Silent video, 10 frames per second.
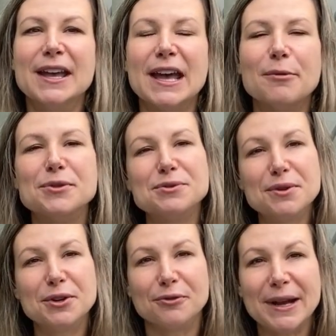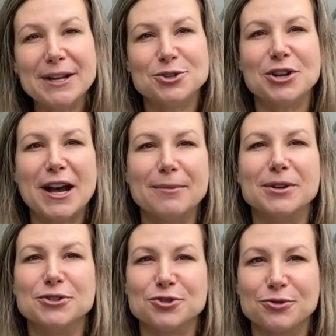and will do a great job
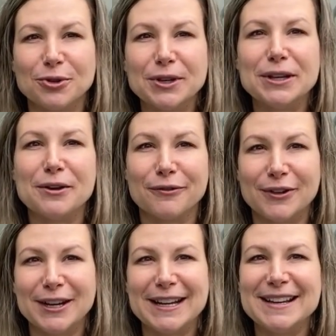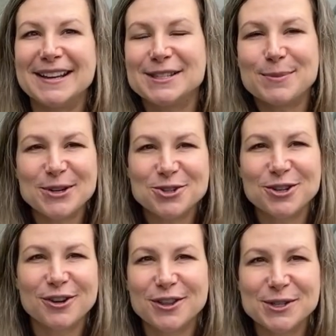controlling your flooding, especially
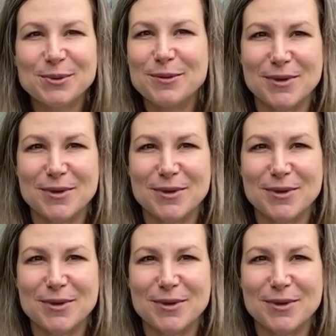during the spring